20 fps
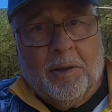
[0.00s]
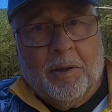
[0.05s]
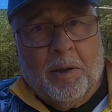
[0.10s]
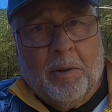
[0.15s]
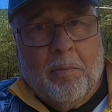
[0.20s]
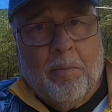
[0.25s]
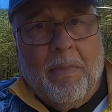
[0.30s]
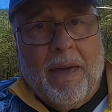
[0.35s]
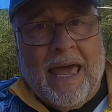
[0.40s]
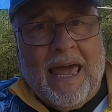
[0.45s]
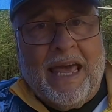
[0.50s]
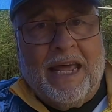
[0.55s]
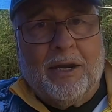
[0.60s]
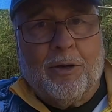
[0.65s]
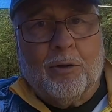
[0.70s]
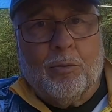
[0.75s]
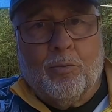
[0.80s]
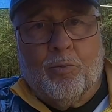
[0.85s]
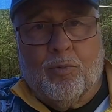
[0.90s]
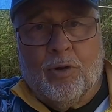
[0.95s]
the man
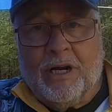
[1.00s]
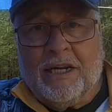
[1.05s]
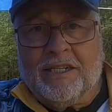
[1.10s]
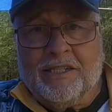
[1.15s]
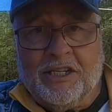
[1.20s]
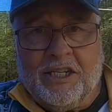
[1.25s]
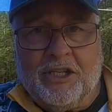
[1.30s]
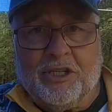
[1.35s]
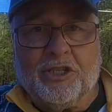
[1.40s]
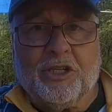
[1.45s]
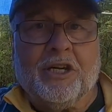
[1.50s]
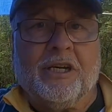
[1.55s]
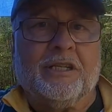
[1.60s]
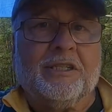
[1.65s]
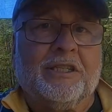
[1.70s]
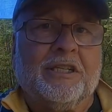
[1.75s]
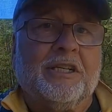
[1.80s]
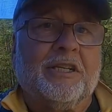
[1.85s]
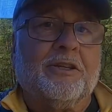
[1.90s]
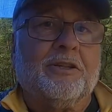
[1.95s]
who brings these
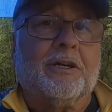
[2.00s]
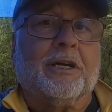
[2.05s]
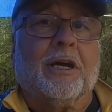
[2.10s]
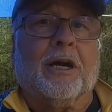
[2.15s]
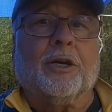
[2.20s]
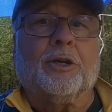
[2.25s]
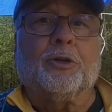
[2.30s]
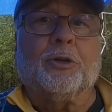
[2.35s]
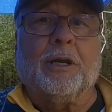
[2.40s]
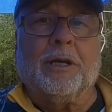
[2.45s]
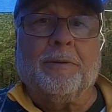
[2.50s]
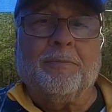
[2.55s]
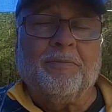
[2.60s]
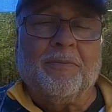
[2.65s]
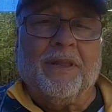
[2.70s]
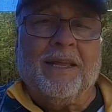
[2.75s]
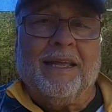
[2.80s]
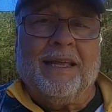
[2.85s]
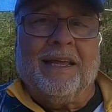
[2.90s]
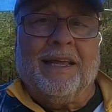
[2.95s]
guns into the country
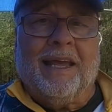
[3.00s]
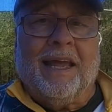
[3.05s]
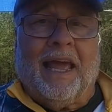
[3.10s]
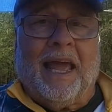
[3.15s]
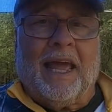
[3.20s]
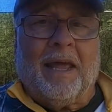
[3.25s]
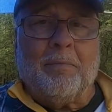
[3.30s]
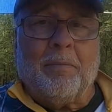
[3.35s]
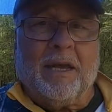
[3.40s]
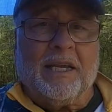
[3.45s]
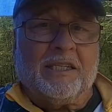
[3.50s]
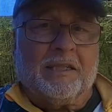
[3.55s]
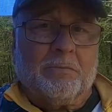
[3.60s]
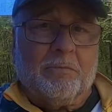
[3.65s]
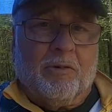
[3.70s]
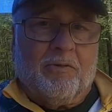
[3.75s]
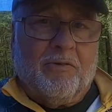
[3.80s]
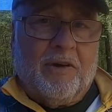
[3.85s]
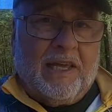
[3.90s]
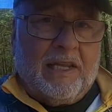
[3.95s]
and makes them
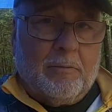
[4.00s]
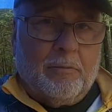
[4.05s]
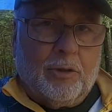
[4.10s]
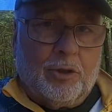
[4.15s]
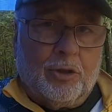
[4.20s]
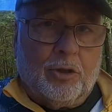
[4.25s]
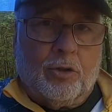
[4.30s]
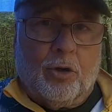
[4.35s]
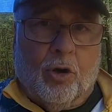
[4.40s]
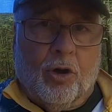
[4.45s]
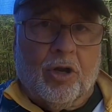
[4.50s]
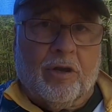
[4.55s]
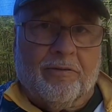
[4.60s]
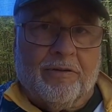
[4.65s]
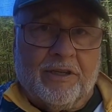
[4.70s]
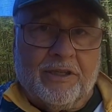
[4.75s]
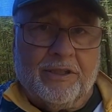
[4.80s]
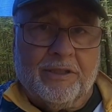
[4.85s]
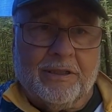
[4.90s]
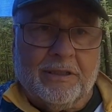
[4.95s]
available to all of
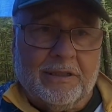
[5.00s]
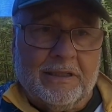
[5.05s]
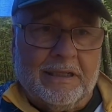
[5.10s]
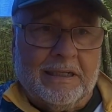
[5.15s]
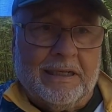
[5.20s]
us,